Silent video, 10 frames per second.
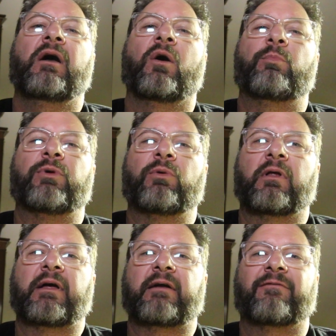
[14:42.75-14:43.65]
Hope you
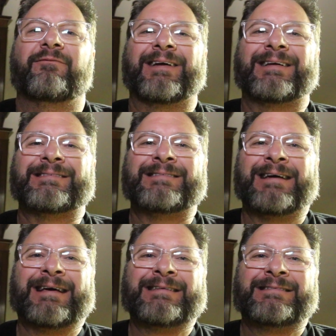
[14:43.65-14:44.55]
all had a
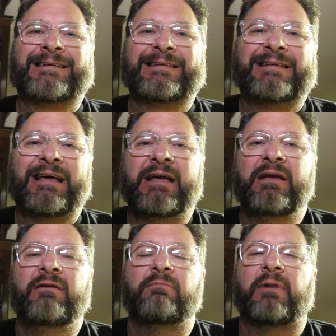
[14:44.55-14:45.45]
fantastic
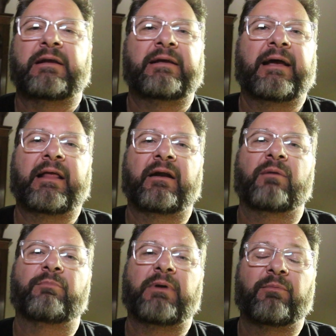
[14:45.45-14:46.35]
day. My day ended
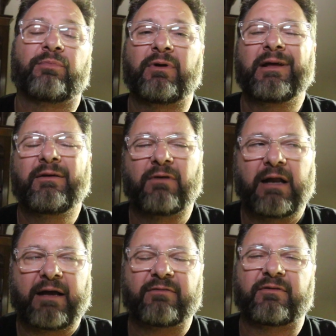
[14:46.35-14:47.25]
up being pretty
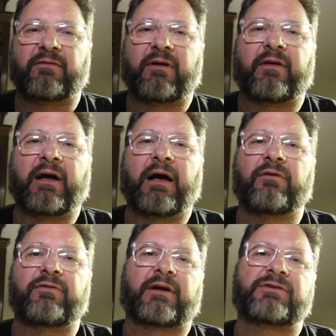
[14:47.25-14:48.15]
relaxing around the
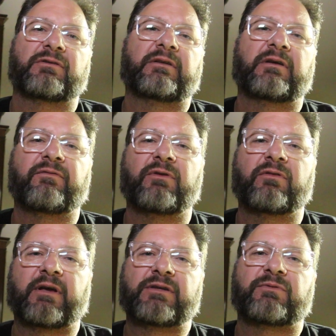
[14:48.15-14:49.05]
house, actually. Did a few
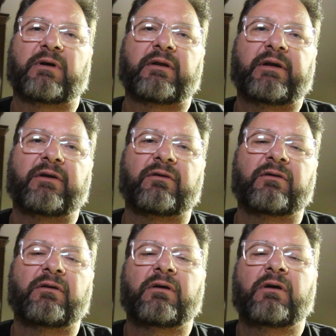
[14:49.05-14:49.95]
things around here.